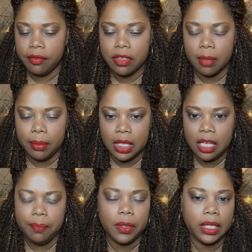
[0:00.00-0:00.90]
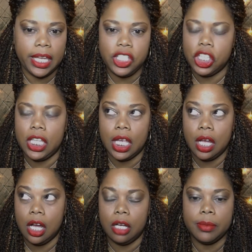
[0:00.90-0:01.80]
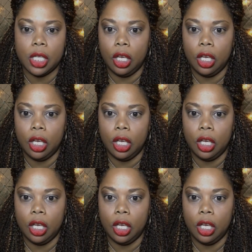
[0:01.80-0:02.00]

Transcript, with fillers: of the manipulation that comes